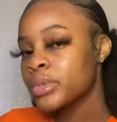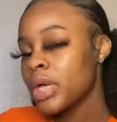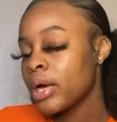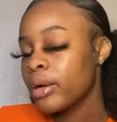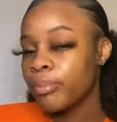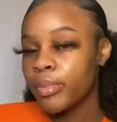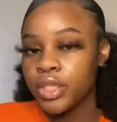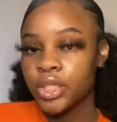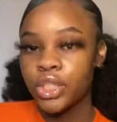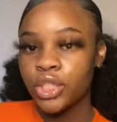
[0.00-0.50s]

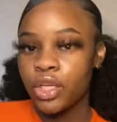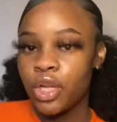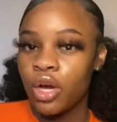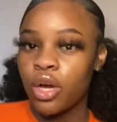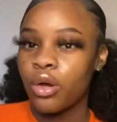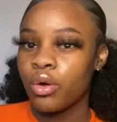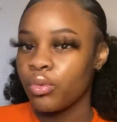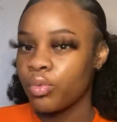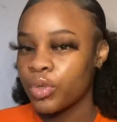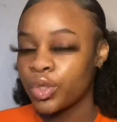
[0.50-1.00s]
But you know,
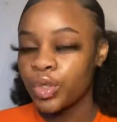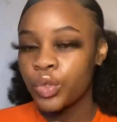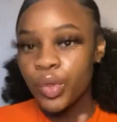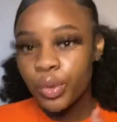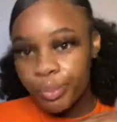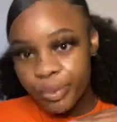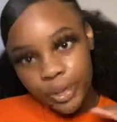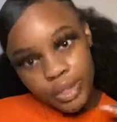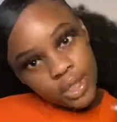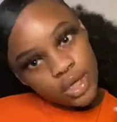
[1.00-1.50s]
when you a
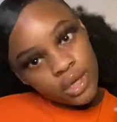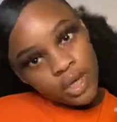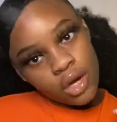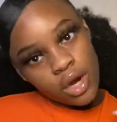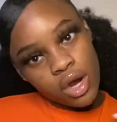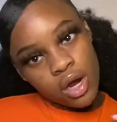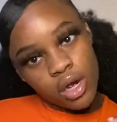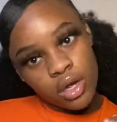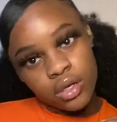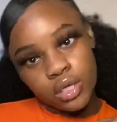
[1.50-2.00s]
pretty
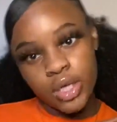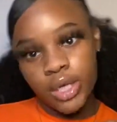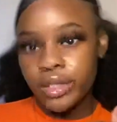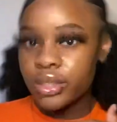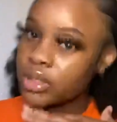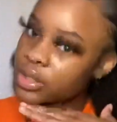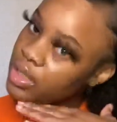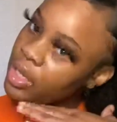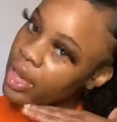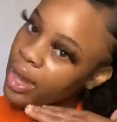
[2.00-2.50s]
girl,
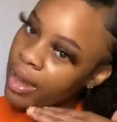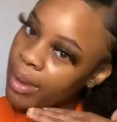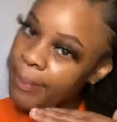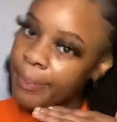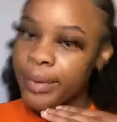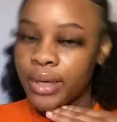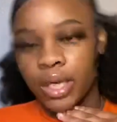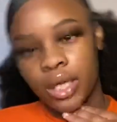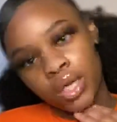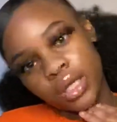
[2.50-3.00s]
that
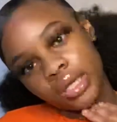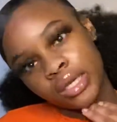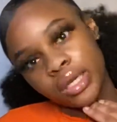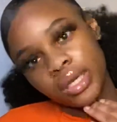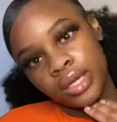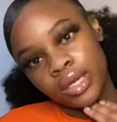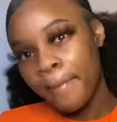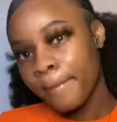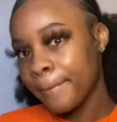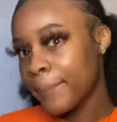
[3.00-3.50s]
happened.
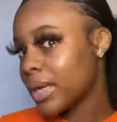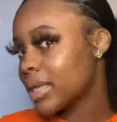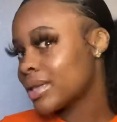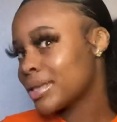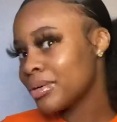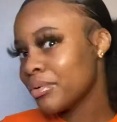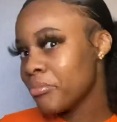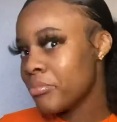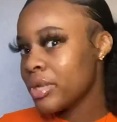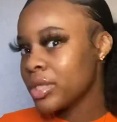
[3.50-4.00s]
But
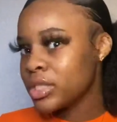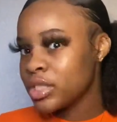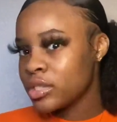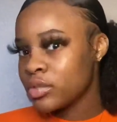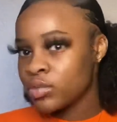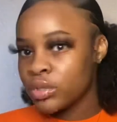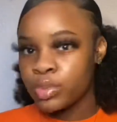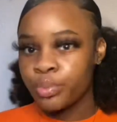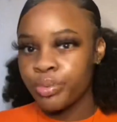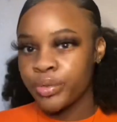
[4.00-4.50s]
them bitches
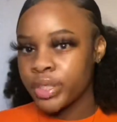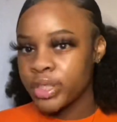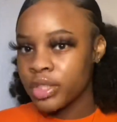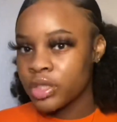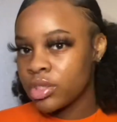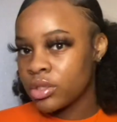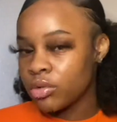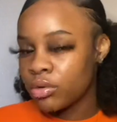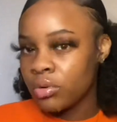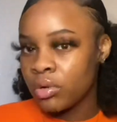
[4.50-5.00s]
was pretty
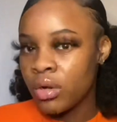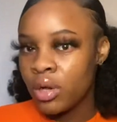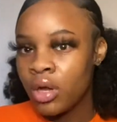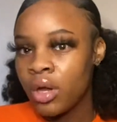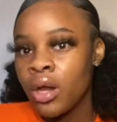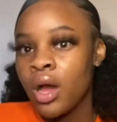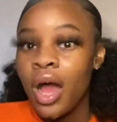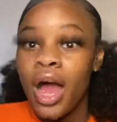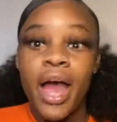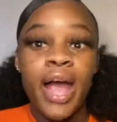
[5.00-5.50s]
too.
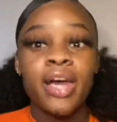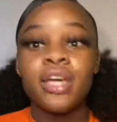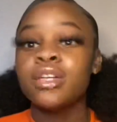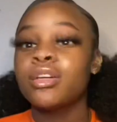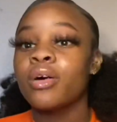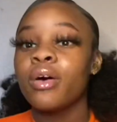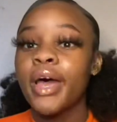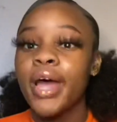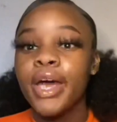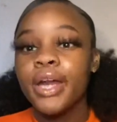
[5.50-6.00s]
I ain't
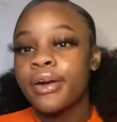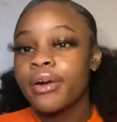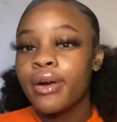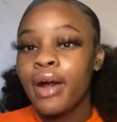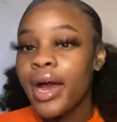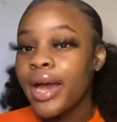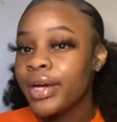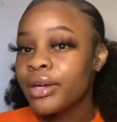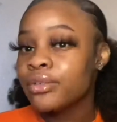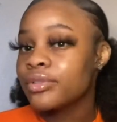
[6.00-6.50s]
no hater.
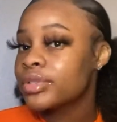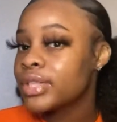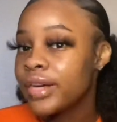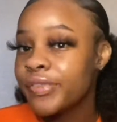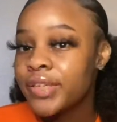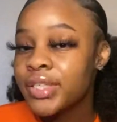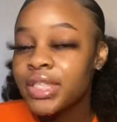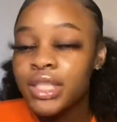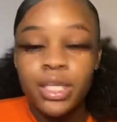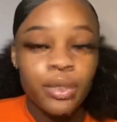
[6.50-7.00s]
I ain't gonna
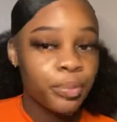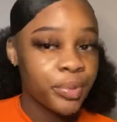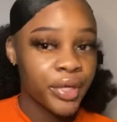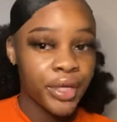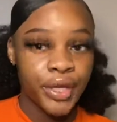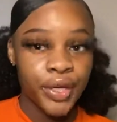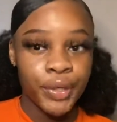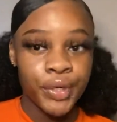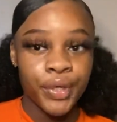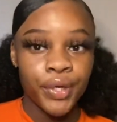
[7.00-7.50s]
never sit up
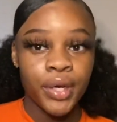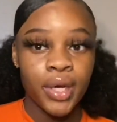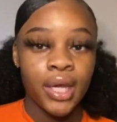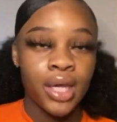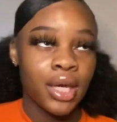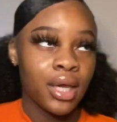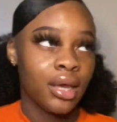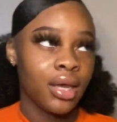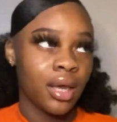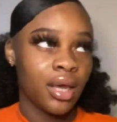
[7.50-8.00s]
here
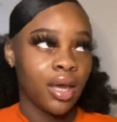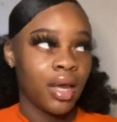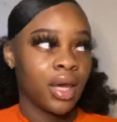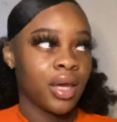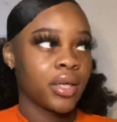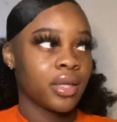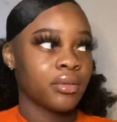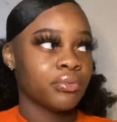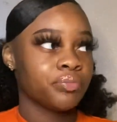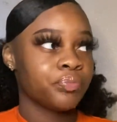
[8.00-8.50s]

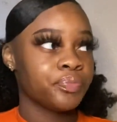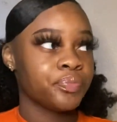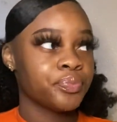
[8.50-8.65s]
and